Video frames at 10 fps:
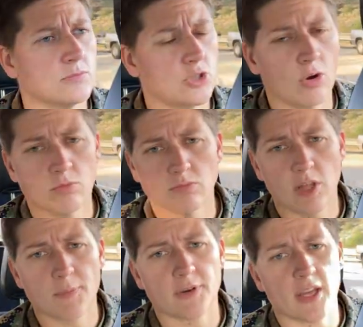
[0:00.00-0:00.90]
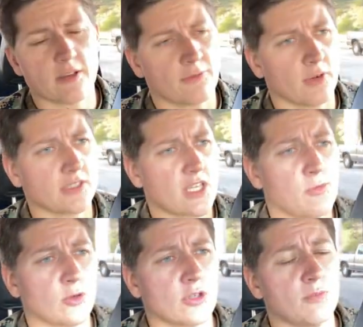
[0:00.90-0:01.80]
So Labor Day, for
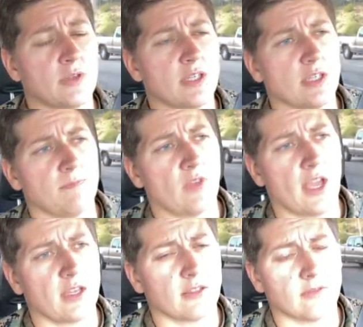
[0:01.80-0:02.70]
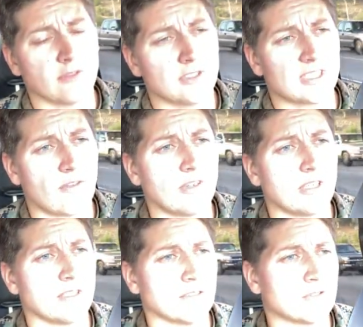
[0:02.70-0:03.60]
example, could be a
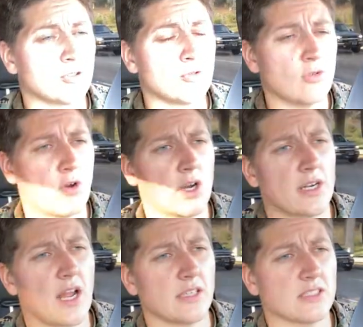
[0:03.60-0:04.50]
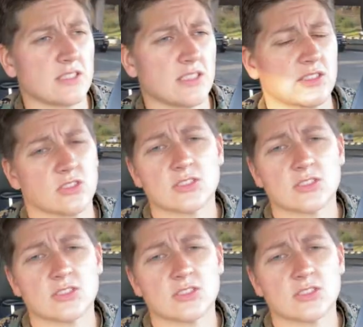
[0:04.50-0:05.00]
72 or 96.